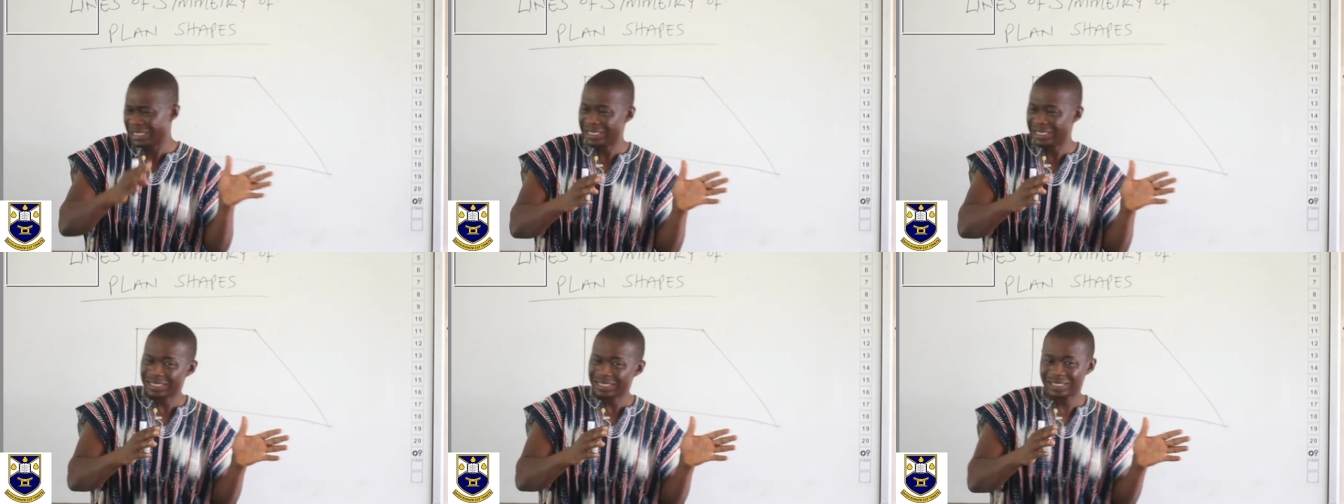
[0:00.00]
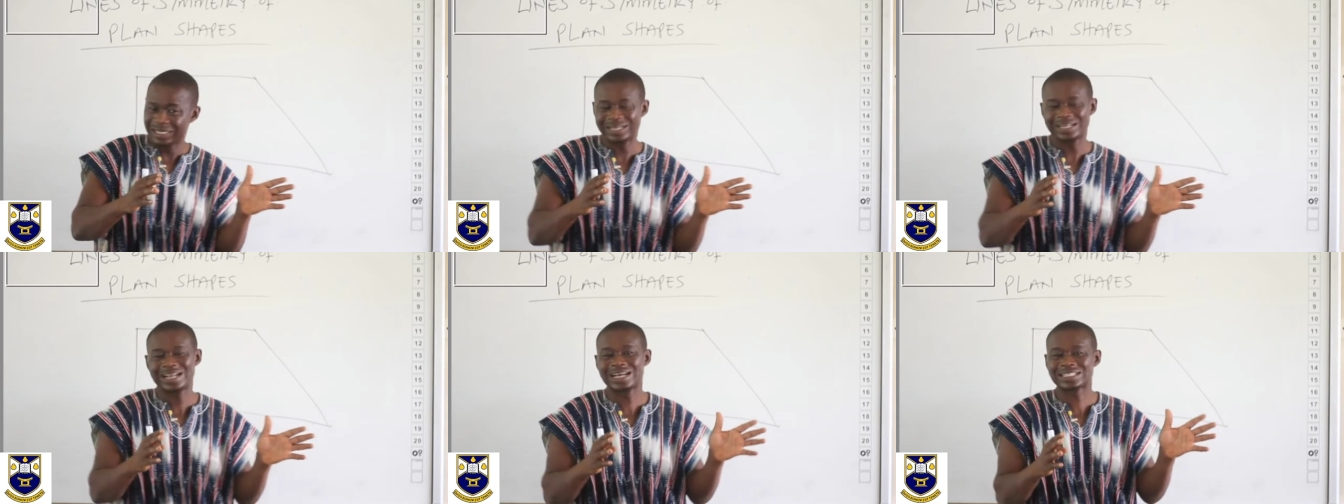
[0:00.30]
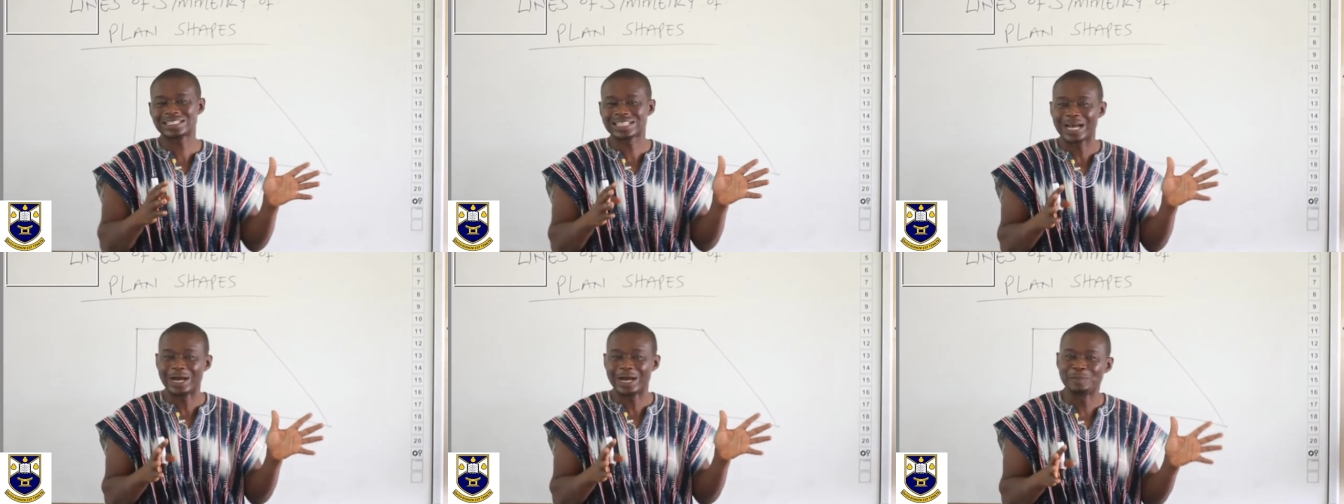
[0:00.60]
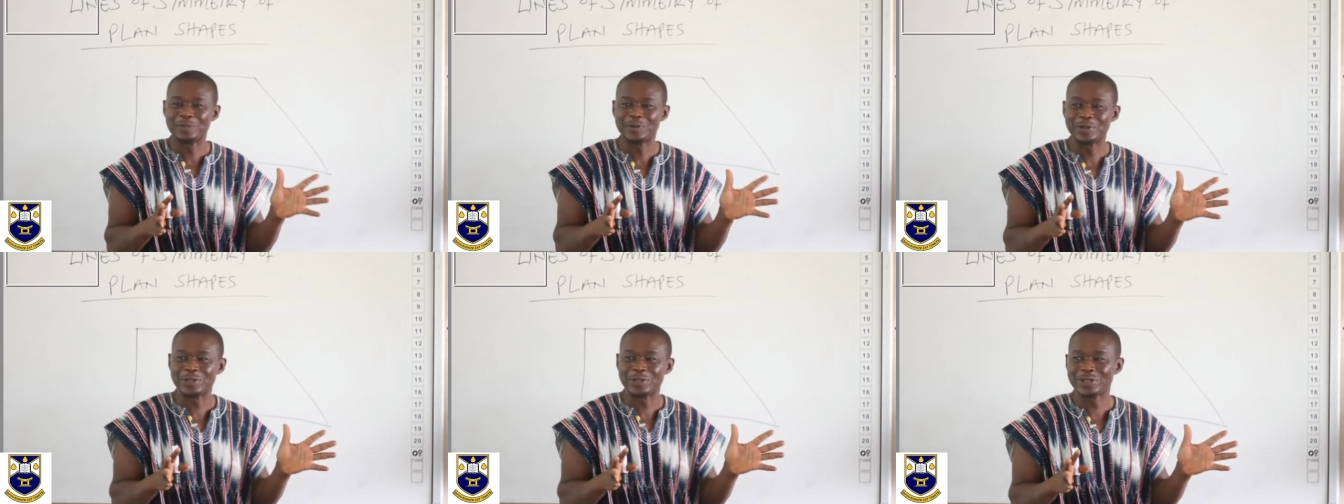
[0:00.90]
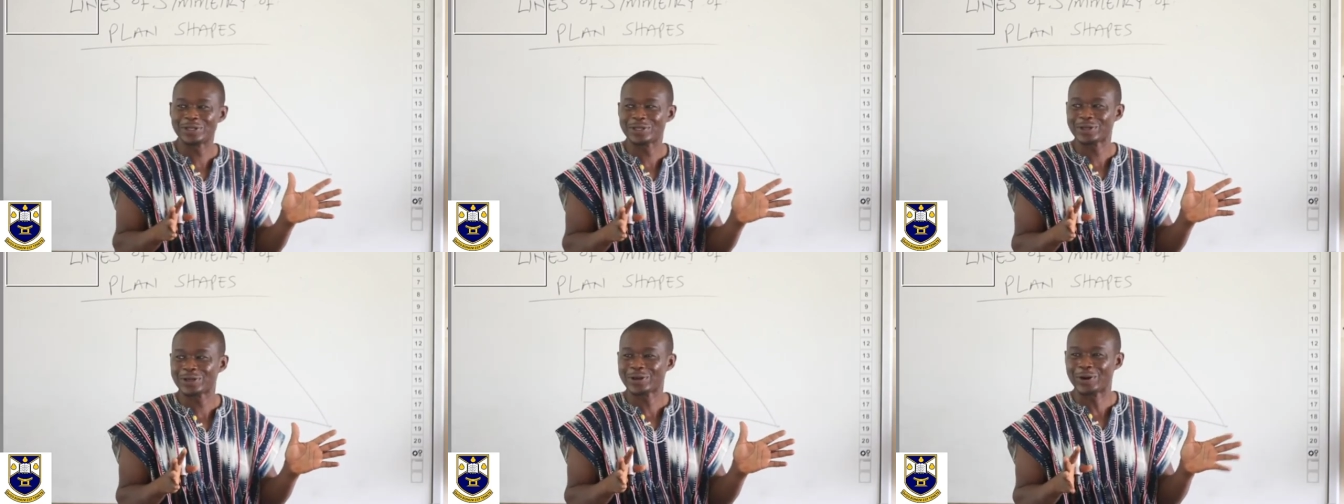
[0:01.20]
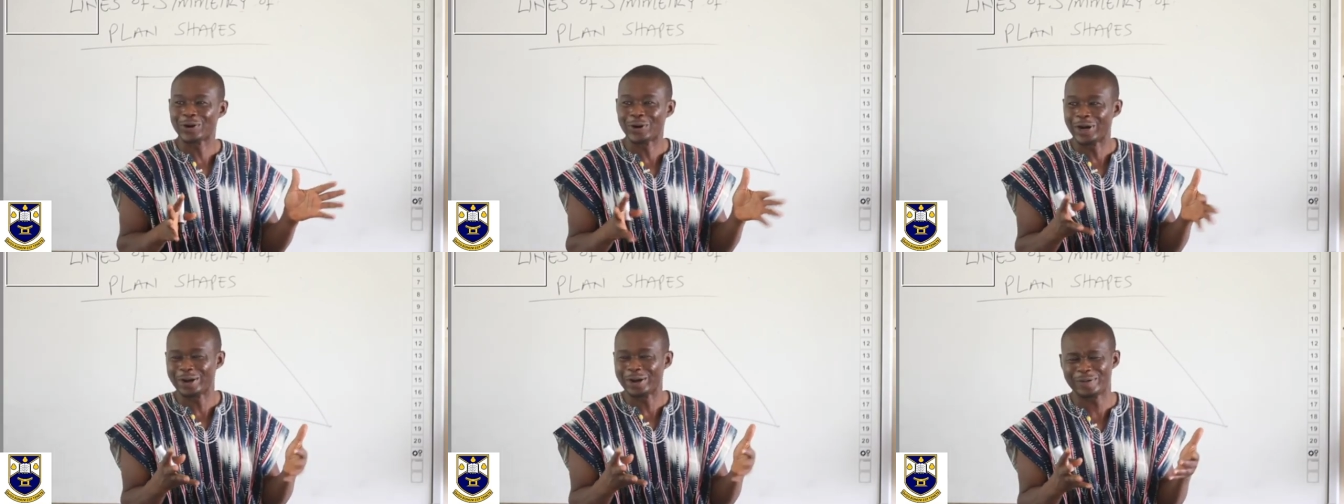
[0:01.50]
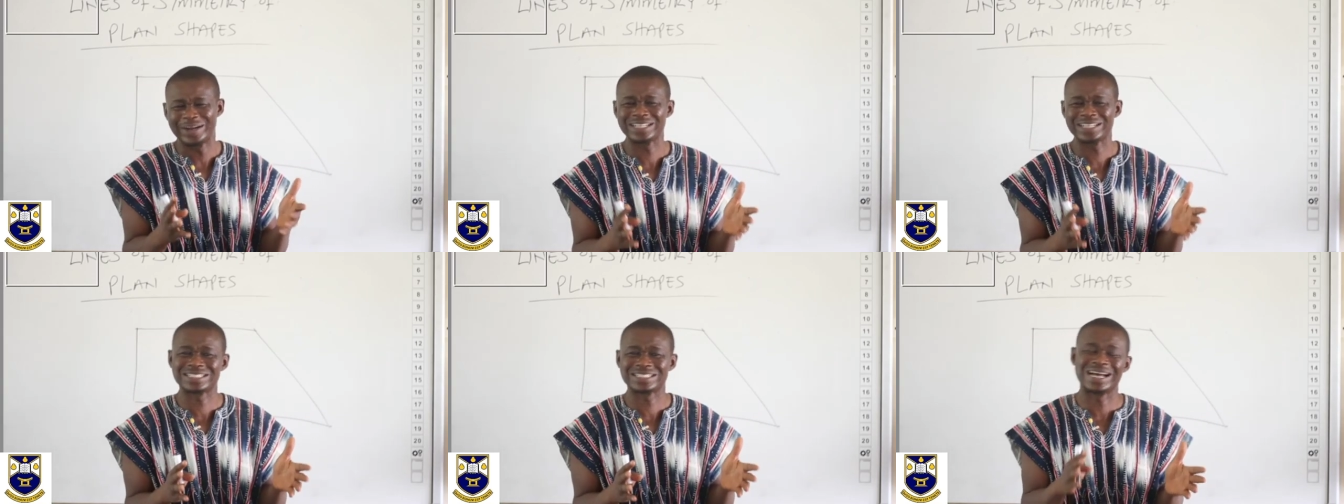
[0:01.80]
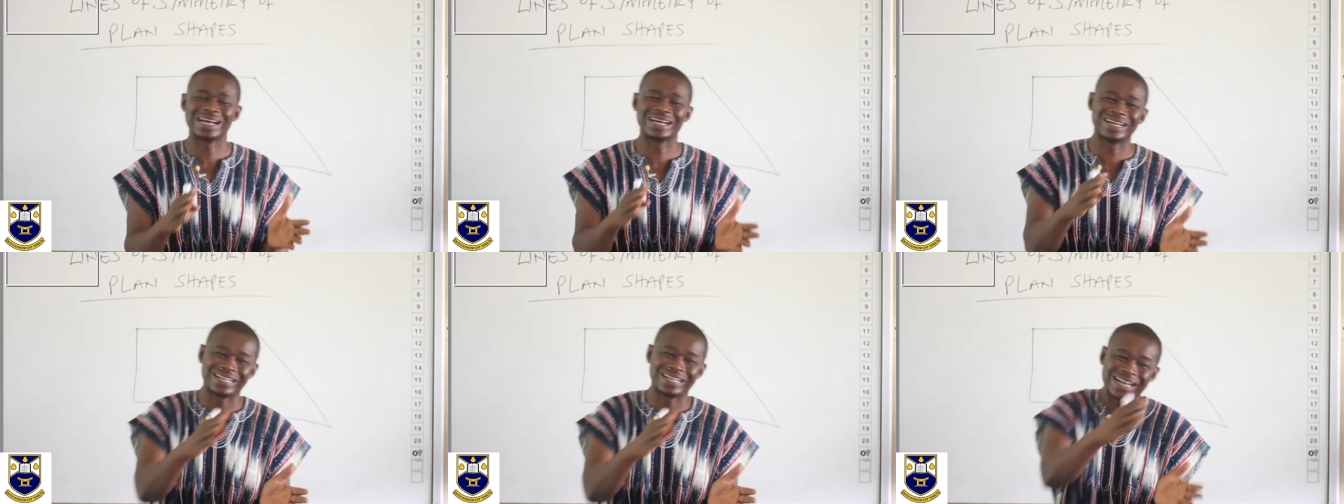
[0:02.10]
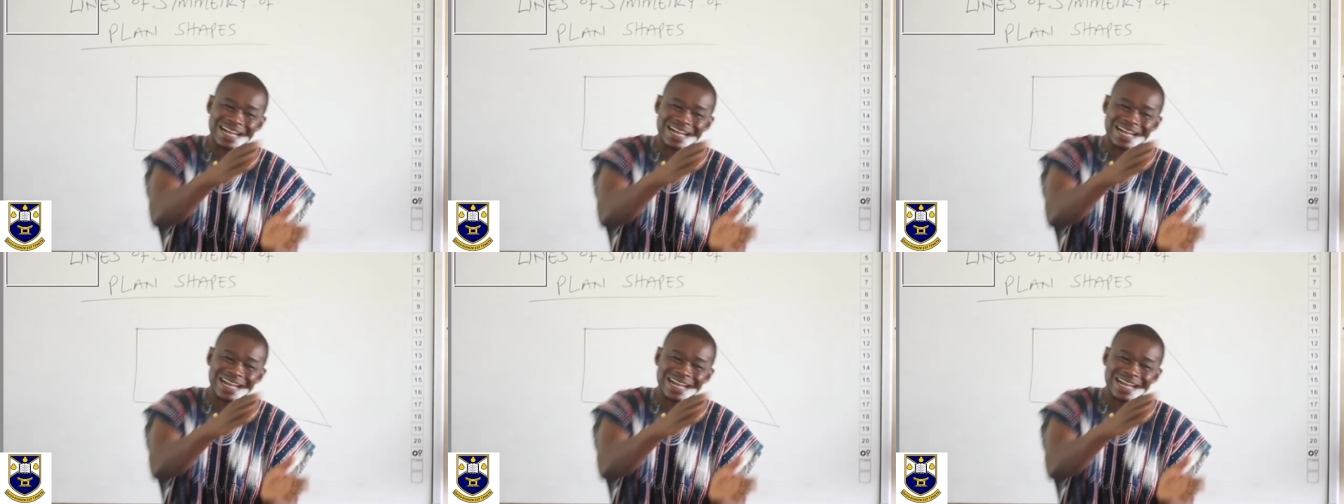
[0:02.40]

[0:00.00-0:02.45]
that can be, or a rectangle that